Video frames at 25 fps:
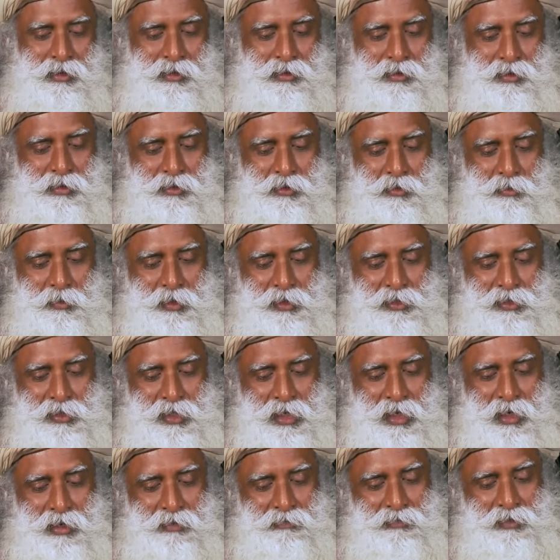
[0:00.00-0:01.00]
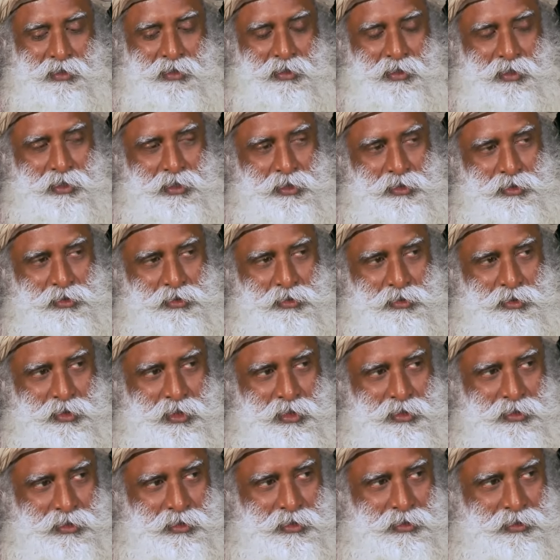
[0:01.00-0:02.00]
Either you must have the courage
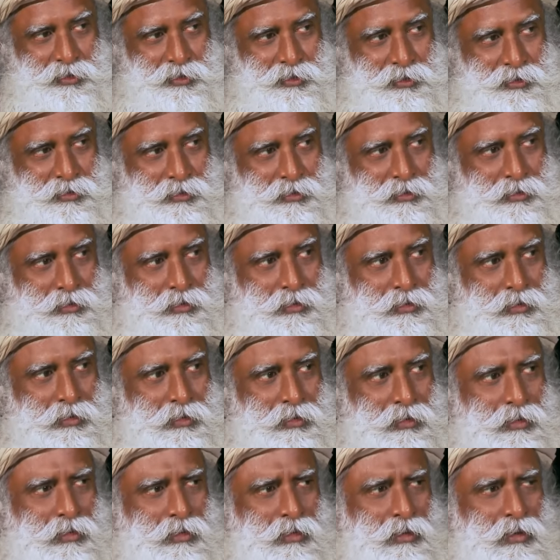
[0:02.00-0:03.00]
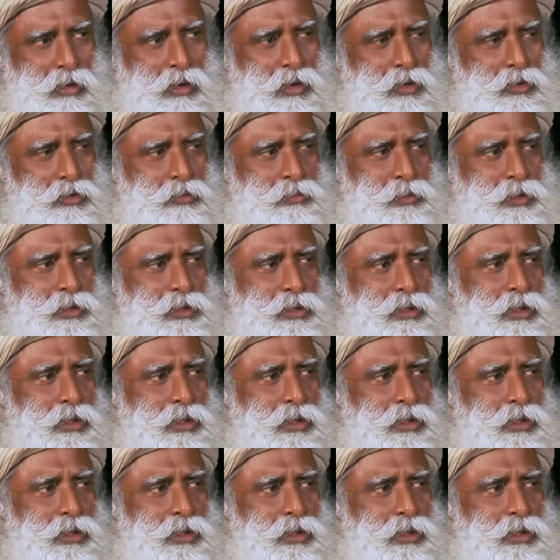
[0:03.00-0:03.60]
to change it, or you